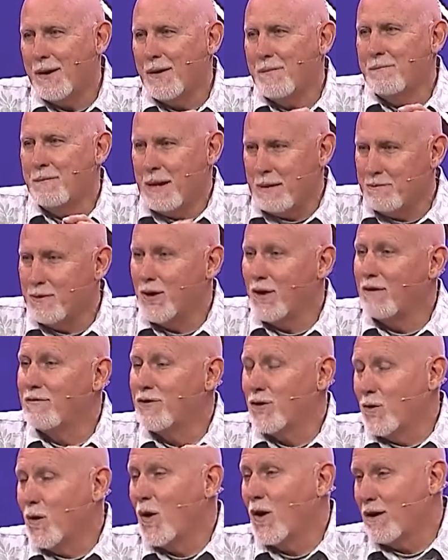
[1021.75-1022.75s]
member of
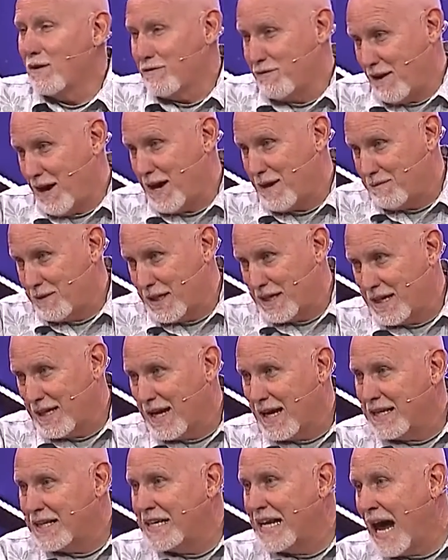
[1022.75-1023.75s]
a royal family
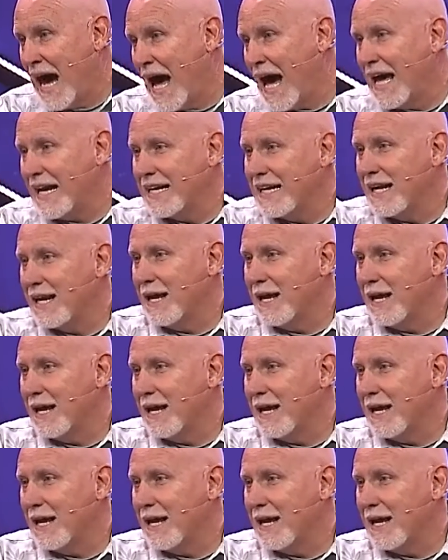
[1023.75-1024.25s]
not